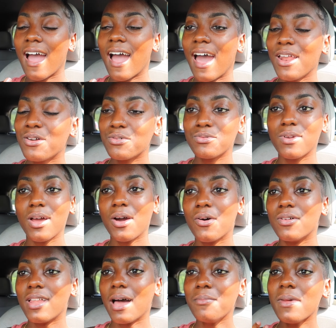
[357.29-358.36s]
I don't
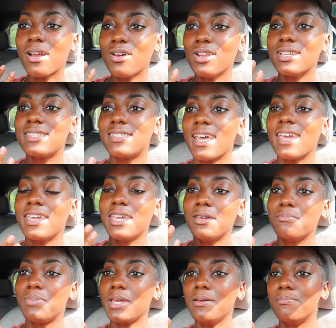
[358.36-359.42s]
know. I'm not going to say
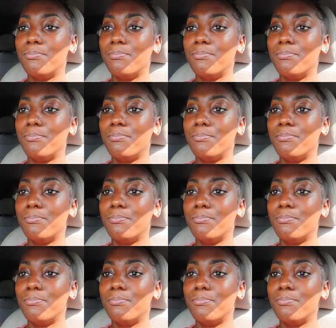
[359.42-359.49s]
can be